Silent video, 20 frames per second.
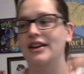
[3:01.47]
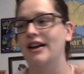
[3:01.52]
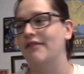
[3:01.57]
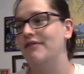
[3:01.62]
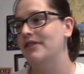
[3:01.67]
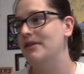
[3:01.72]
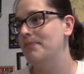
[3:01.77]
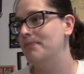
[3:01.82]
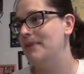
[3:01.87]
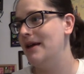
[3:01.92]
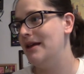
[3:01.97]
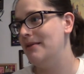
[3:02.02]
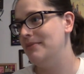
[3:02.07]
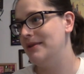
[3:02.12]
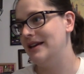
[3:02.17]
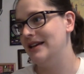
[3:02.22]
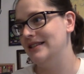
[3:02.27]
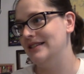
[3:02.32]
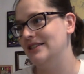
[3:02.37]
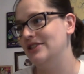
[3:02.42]
off the bed
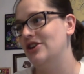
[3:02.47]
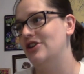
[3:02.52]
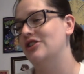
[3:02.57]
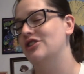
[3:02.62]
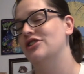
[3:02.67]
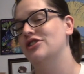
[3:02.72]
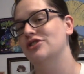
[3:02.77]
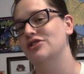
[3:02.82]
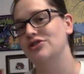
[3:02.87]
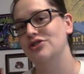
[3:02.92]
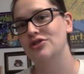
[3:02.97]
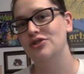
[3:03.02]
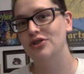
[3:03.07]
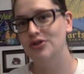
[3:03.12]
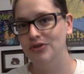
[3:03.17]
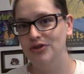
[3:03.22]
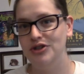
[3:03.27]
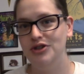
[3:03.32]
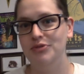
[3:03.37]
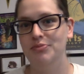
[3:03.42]
because it's hard to
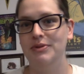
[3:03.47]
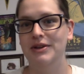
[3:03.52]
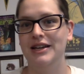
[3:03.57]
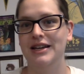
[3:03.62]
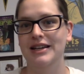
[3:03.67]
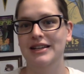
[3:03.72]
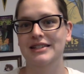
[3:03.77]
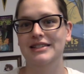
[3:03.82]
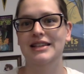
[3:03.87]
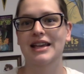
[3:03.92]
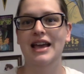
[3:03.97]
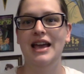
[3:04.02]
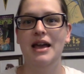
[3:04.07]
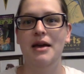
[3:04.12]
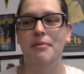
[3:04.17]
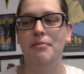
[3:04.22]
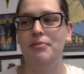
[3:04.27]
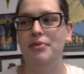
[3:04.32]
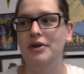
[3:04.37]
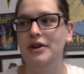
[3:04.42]
scooch because
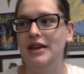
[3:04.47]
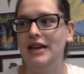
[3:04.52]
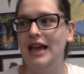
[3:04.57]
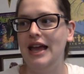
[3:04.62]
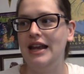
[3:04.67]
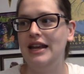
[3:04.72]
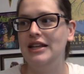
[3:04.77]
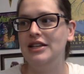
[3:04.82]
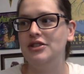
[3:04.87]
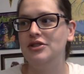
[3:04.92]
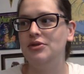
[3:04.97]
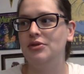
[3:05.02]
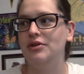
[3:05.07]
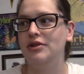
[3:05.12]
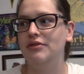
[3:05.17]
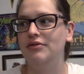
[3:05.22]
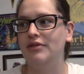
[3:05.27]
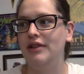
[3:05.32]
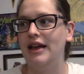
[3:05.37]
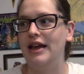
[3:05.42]
putting any sort
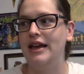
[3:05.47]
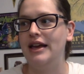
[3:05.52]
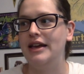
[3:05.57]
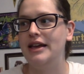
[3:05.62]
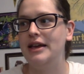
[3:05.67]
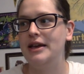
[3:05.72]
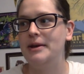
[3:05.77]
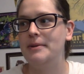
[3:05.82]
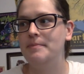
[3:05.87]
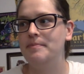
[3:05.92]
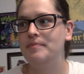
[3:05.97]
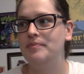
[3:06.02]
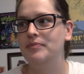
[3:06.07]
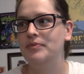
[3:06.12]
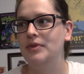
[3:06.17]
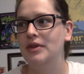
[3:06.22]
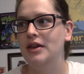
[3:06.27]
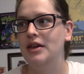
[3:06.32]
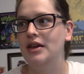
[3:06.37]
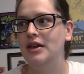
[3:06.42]
of like,
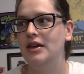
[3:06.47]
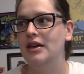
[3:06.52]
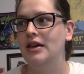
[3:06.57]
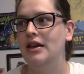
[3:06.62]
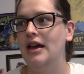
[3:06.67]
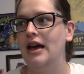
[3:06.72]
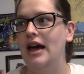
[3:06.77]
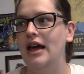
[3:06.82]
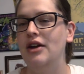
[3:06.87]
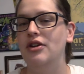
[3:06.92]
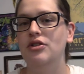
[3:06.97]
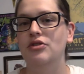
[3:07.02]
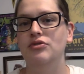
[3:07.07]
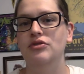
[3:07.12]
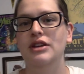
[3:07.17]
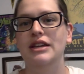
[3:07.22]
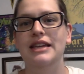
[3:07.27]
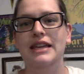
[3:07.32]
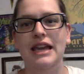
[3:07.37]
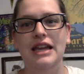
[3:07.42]
I don't know,
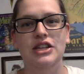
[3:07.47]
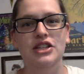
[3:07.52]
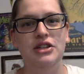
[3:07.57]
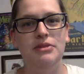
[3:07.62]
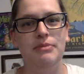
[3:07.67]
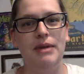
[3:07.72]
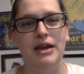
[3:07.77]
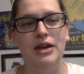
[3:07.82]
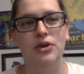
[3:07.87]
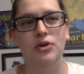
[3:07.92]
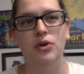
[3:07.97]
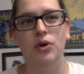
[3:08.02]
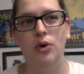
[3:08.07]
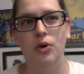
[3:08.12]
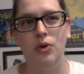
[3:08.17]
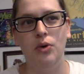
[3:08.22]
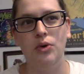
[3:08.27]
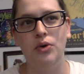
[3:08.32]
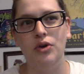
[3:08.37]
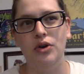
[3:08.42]
engaging my
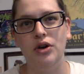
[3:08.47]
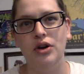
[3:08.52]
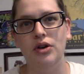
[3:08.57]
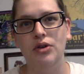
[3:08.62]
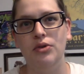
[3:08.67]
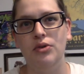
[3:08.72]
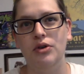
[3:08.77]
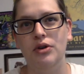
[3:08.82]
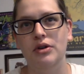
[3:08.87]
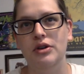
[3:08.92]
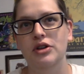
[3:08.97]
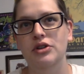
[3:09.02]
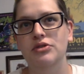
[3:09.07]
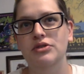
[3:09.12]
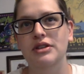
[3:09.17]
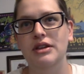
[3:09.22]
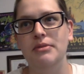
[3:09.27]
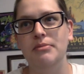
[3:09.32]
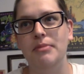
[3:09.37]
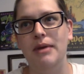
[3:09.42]
core or
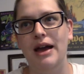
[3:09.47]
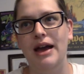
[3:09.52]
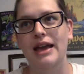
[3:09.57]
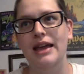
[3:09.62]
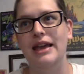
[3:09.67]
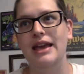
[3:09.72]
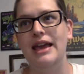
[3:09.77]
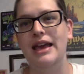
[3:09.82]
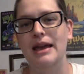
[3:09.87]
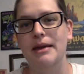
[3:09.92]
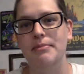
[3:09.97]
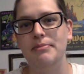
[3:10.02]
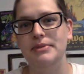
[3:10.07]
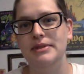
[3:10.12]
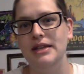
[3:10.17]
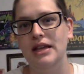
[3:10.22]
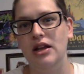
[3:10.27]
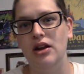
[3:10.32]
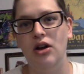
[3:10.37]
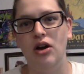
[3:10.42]
using my
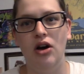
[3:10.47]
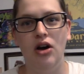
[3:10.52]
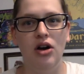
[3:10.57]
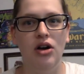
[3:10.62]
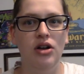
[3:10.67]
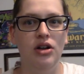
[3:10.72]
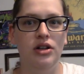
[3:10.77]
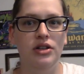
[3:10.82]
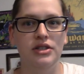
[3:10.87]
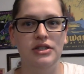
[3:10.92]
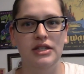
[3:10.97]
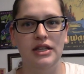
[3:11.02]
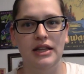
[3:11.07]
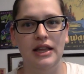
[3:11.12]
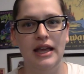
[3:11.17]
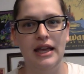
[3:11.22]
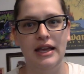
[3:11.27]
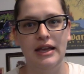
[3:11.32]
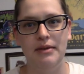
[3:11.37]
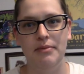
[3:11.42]
hips at all to
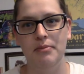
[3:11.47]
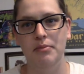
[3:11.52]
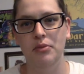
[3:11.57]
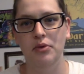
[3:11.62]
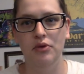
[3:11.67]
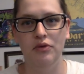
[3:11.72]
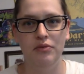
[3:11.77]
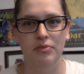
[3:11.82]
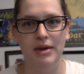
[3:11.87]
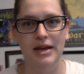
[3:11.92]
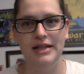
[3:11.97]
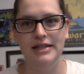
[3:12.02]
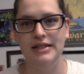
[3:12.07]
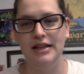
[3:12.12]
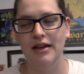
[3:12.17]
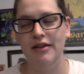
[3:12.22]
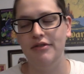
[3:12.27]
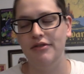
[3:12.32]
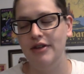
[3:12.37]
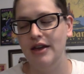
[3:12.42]
like move
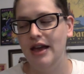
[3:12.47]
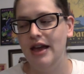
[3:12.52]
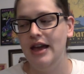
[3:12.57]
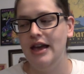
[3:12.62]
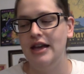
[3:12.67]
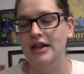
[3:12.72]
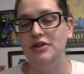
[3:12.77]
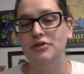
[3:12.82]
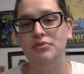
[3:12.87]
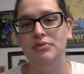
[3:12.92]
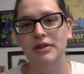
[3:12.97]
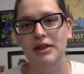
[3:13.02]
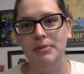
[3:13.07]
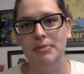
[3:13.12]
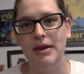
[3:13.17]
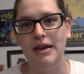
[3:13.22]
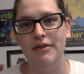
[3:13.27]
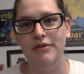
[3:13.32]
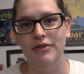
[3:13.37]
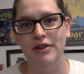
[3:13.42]
myself is really
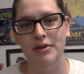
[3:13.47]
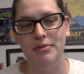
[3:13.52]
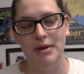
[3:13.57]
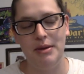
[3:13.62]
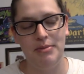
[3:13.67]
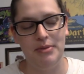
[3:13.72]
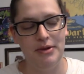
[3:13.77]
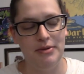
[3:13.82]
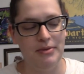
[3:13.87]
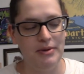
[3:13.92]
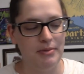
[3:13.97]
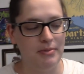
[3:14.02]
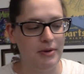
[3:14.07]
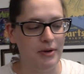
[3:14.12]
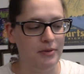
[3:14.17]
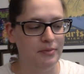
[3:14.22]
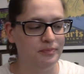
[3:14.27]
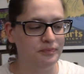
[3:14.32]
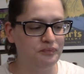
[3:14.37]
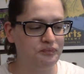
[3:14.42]
painful in my pubic
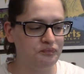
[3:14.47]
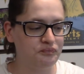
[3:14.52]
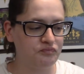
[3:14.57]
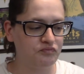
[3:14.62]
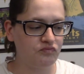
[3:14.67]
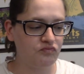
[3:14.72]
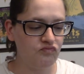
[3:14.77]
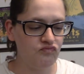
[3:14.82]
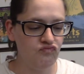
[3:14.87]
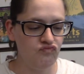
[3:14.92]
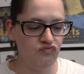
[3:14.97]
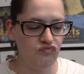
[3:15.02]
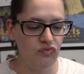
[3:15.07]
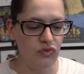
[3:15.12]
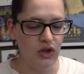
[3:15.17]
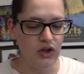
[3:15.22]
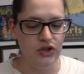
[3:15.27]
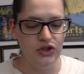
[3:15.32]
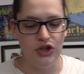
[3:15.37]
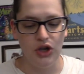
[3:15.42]
bone.
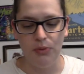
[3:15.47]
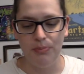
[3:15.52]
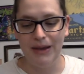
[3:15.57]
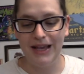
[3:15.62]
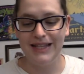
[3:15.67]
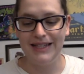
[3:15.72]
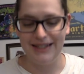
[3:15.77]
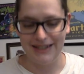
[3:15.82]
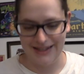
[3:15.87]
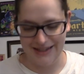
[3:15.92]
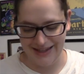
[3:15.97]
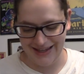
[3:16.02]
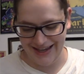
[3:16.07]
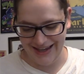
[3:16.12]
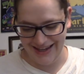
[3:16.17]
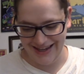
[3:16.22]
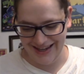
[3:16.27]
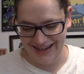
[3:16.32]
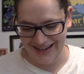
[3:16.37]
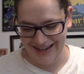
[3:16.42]
So
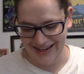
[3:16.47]
basically,